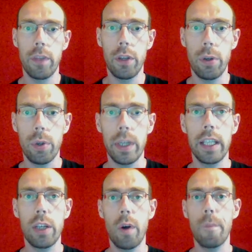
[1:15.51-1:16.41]
Your
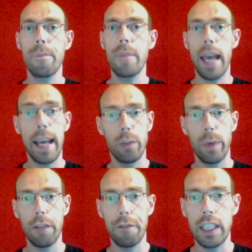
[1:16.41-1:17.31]
income and
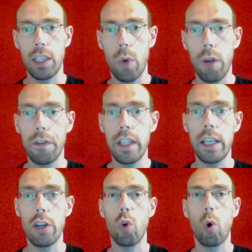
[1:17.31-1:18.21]
wealth is roughly
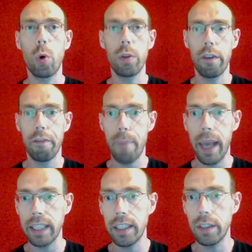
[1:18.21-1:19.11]
an order of
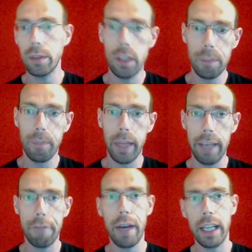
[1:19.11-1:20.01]
magnitude, a
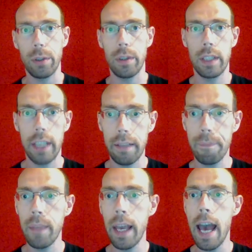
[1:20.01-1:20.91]
factor
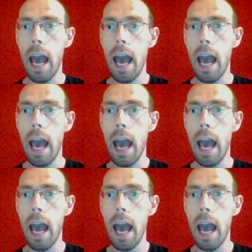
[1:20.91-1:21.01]
10,